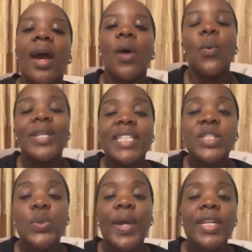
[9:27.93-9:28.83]
What did
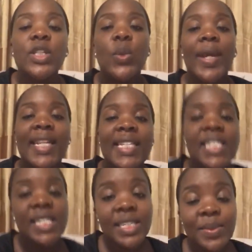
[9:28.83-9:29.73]
2020
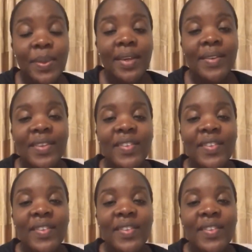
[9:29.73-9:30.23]
teach me?